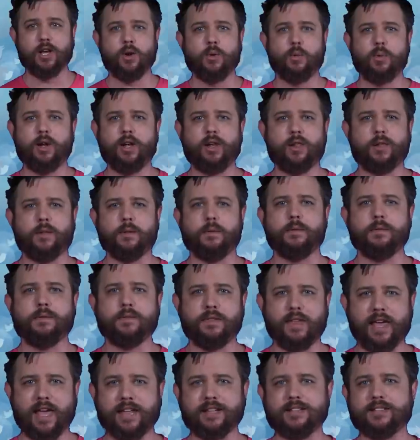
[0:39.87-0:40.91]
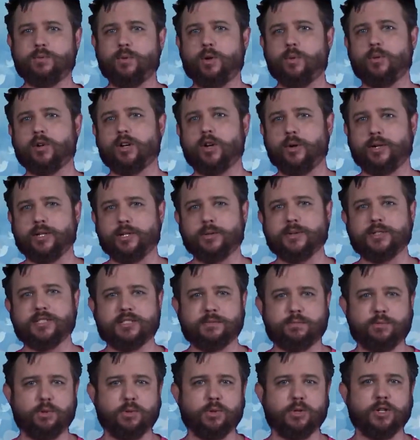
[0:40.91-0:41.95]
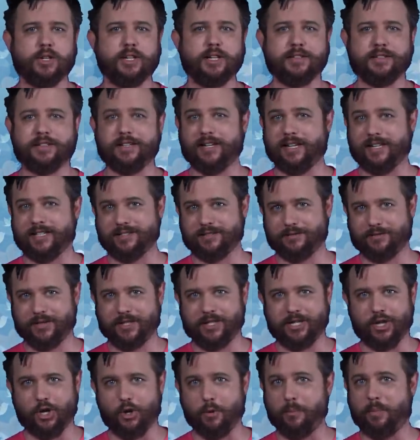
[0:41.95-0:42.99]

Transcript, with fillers: Well, that's what we're going to explore in today's video.